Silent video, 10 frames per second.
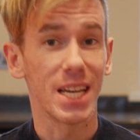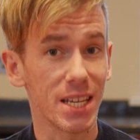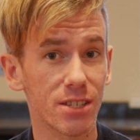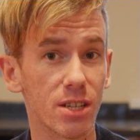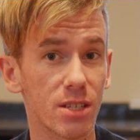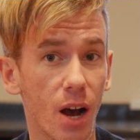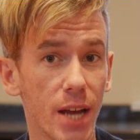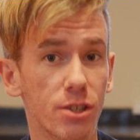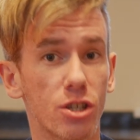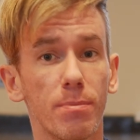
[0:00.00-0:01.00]
It is
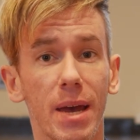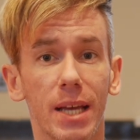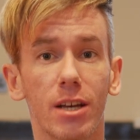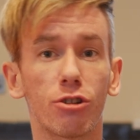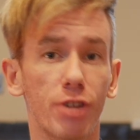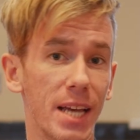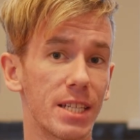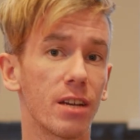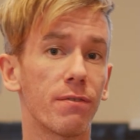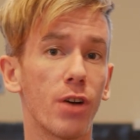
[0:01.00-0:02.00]
designed to make
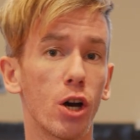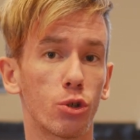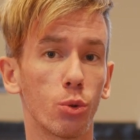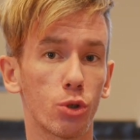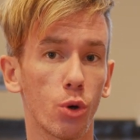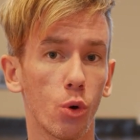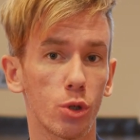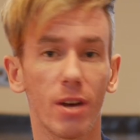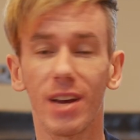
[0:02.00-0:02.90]
creating virtual tours